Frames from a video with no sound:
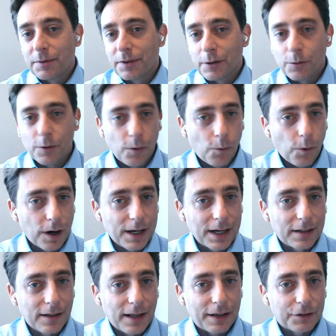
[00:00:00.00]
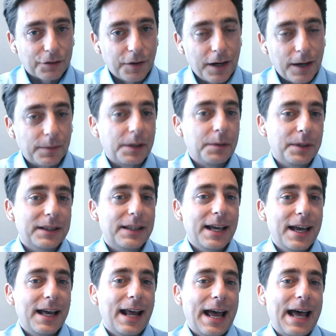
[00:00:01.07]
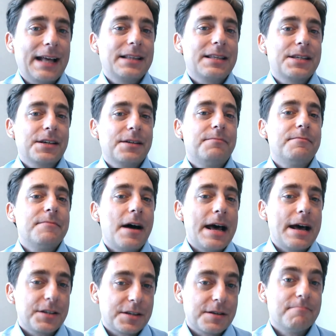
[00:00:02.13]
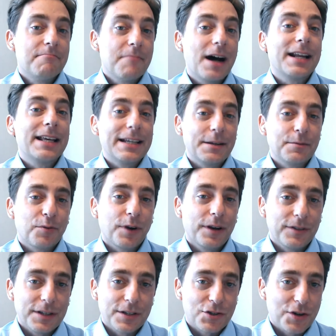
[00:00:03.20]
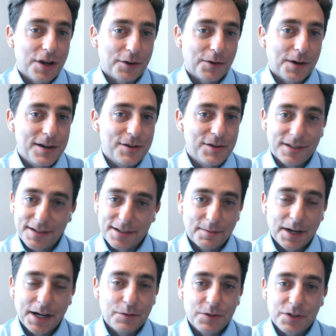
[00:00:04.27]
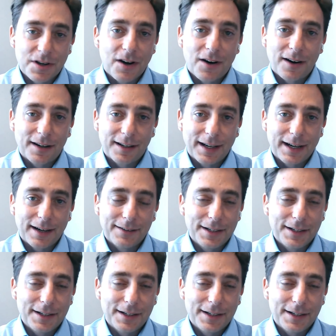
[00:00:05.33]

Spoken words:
They were a working class family, but they had had some money in previous generations. The money was gone now.